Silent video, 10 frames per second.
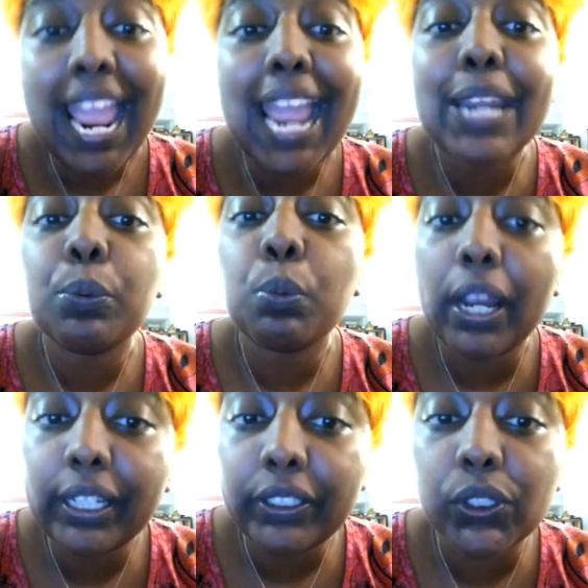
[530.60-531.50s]
And
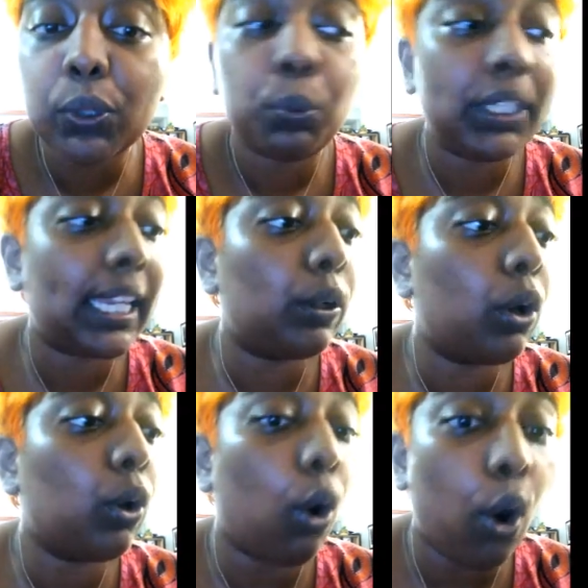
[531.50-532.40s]
whilst we
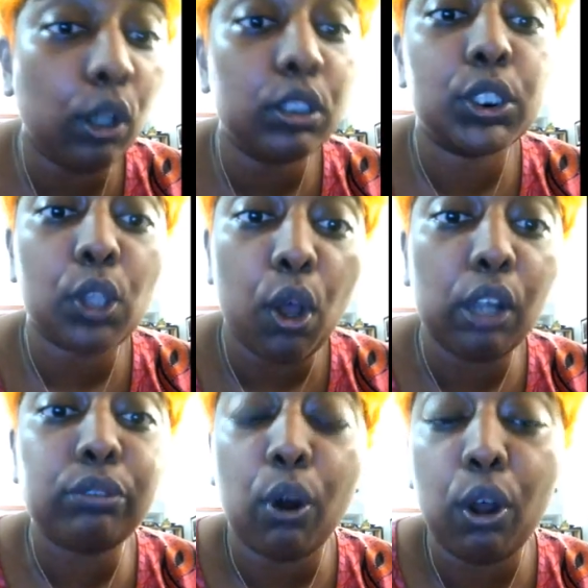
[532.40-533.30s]
cannot all
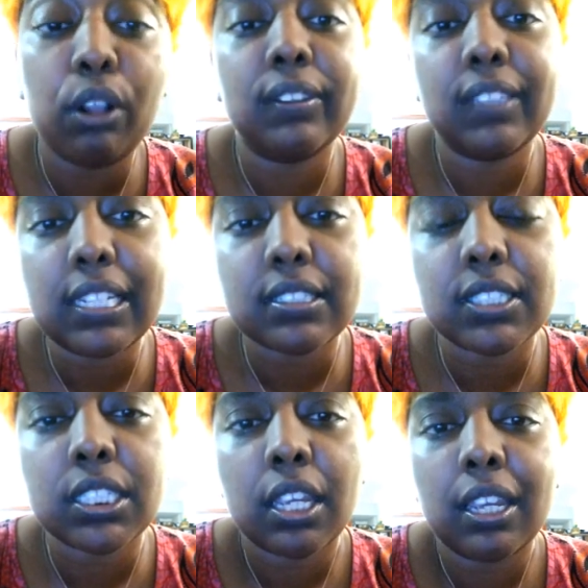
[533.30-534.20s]
solve all
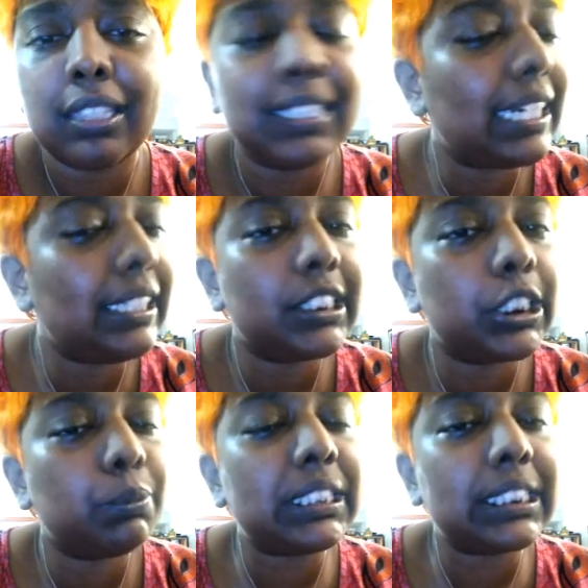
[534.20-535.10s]
things, there needs
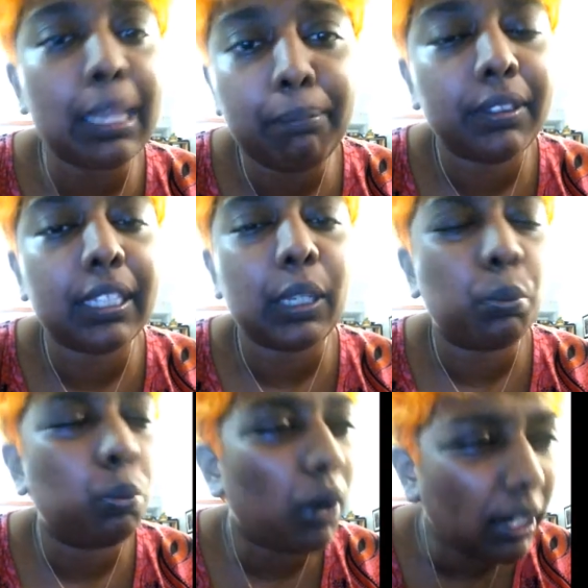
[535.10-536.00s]
to be something,
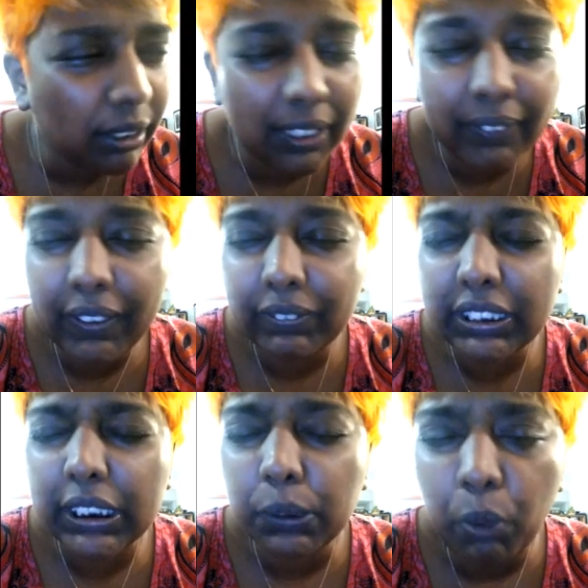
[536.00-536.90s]
one, even if it's
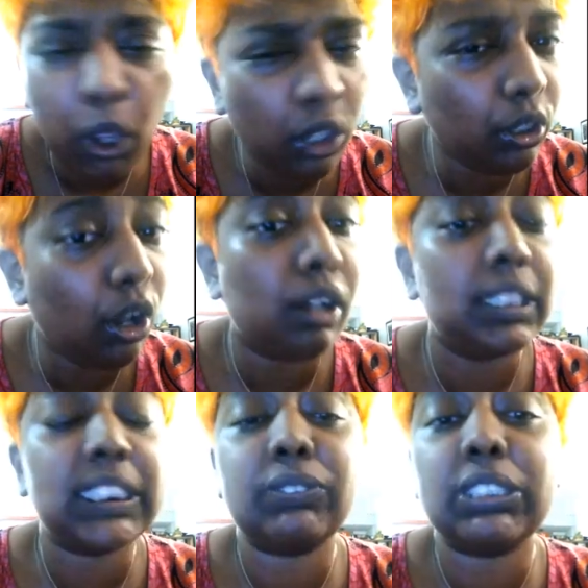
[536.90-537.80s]
a small
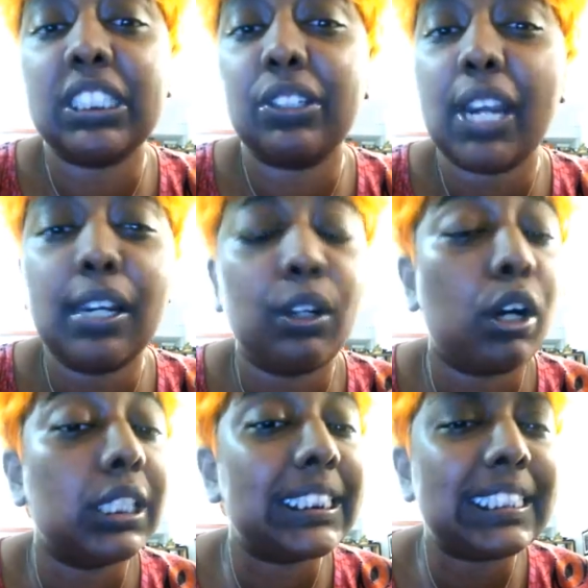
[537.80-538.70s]
cause, if it's a great
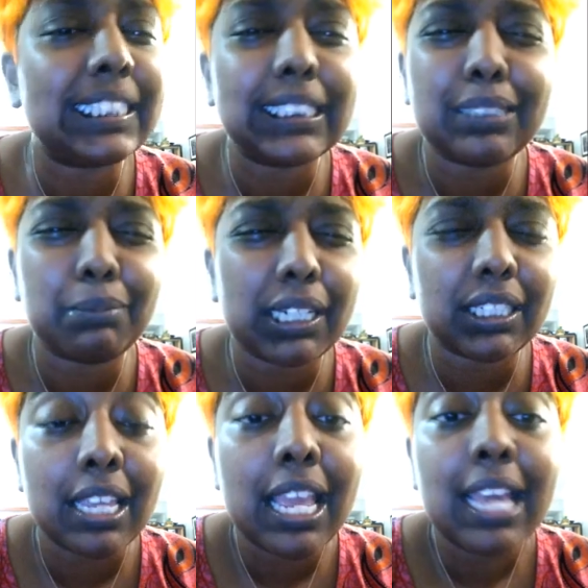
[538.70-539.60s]
cause, it doesn't
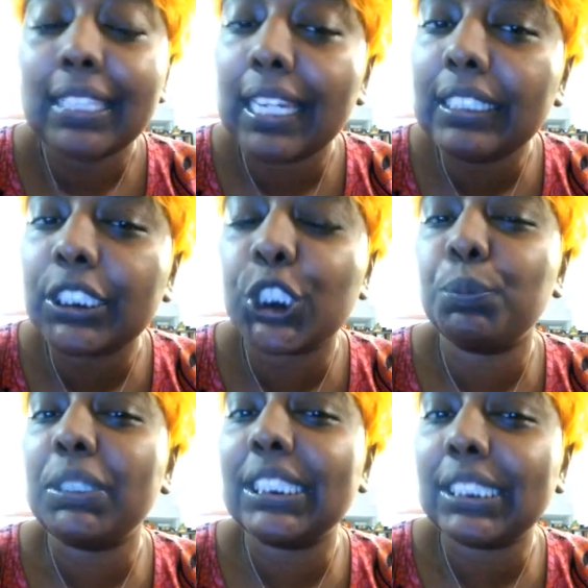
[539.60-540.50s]
matter. There needs to
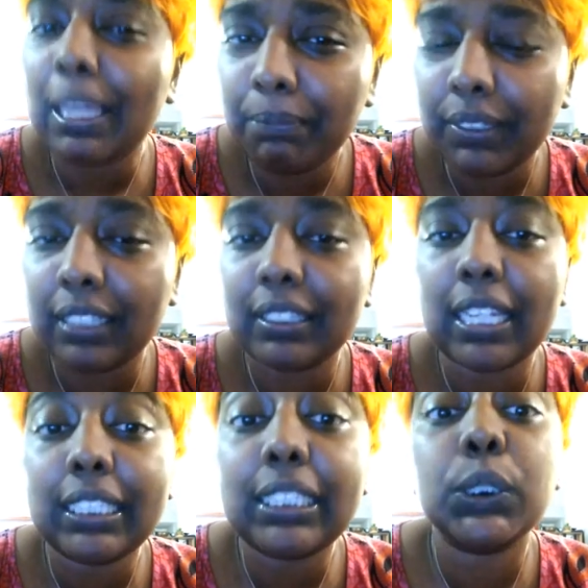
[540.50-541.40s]
be something
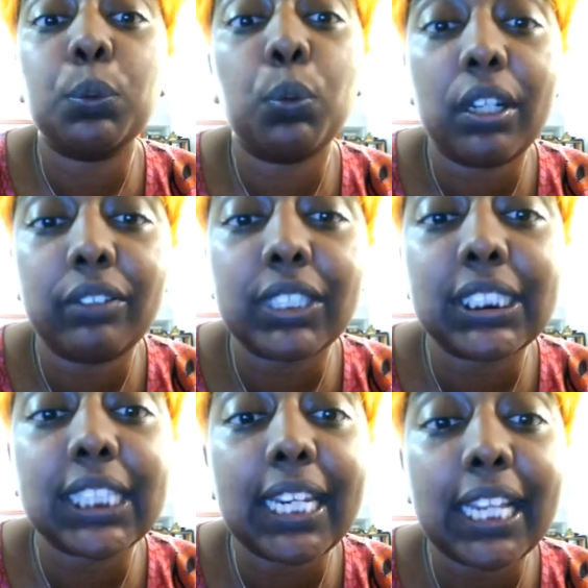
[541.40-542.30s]
that each one of
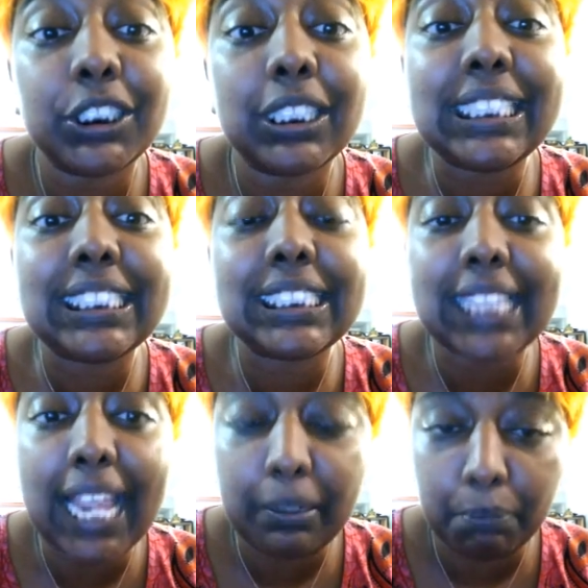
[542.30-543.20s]
us can actually
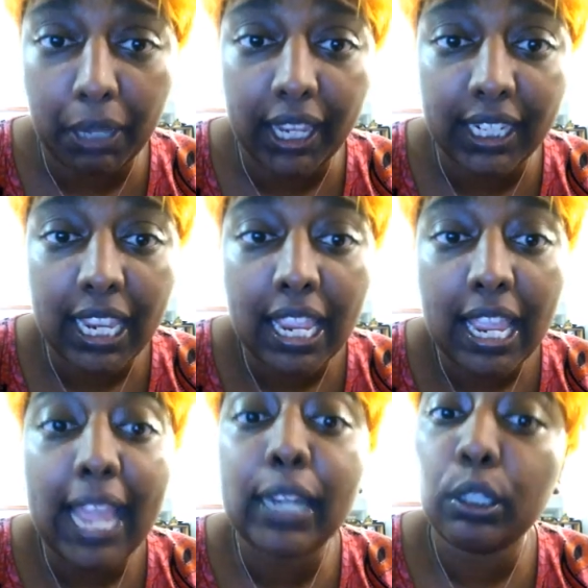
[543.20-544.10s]
stand by
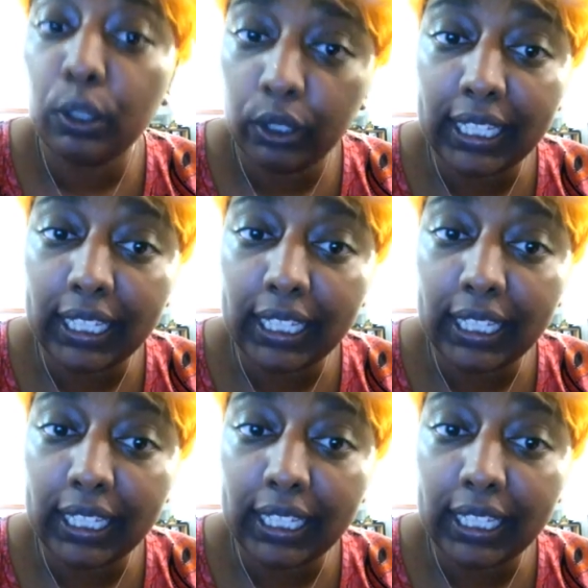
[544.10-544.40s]
and look